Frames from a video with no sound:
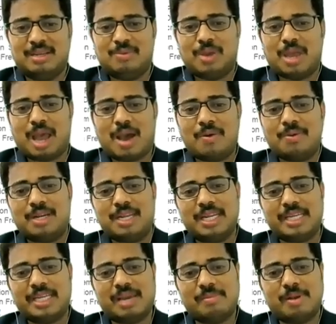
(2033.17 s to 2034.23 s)
we have
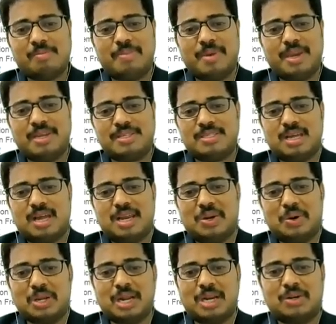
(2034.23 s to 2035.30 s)
DTMF based uh,
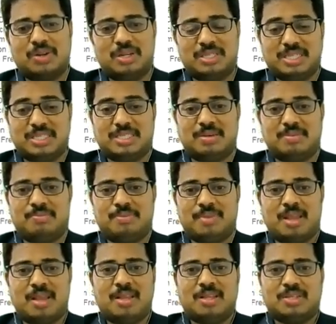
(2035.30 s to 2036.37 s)
load control system.
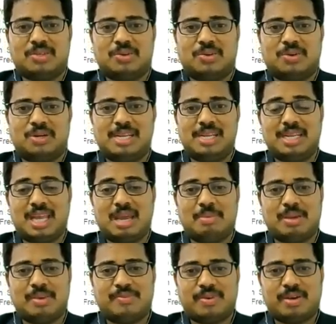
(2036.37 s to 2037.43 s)
So
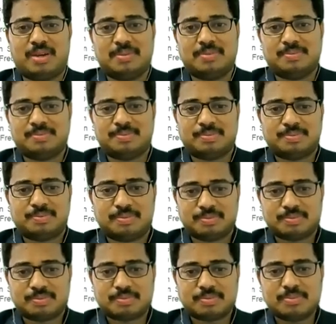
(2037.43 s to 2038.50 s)
DTMF, uh,
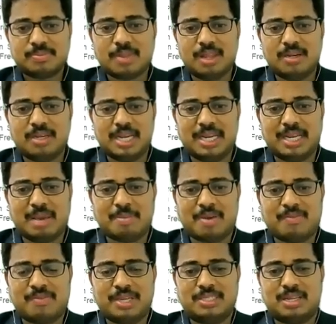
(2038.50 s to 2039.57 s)

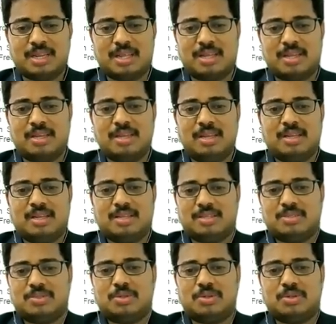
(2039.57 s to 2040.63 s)
DTMF is in a, uh,
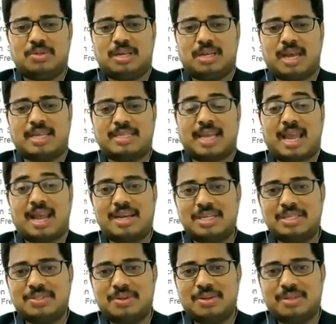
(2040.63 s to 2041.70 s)
so as I
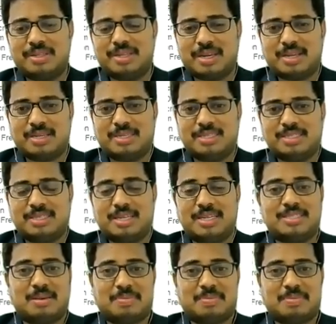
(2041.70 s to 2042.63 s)
already told, it is a list